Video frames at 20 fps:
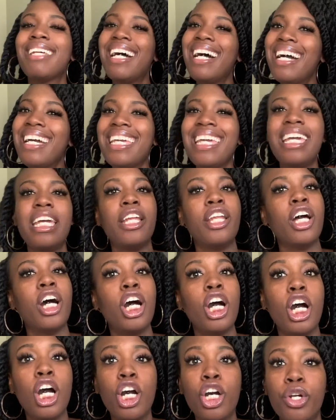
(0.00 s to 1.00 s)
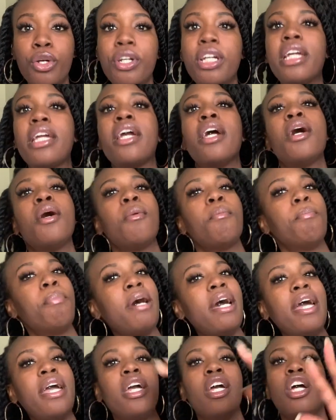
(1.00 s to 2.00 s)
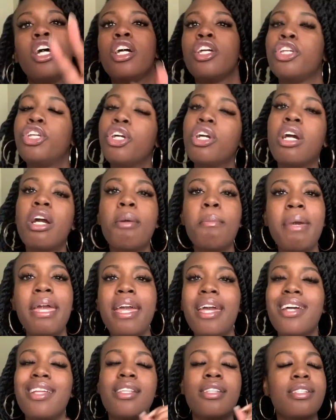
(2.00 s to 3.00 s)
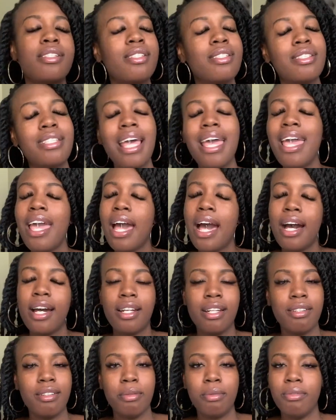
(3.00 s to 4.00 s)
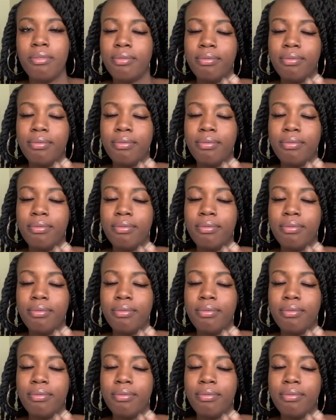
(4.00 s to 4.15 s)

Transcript: Again, agree, but you're a man, stay out of the